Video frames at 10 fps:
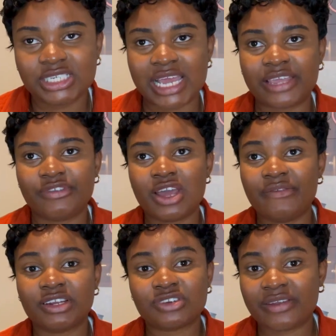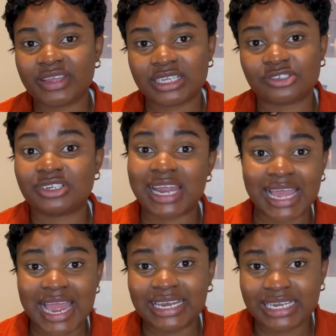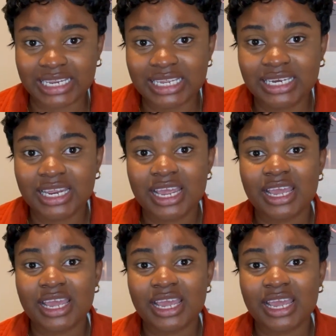like if you don't have a driving history like I did,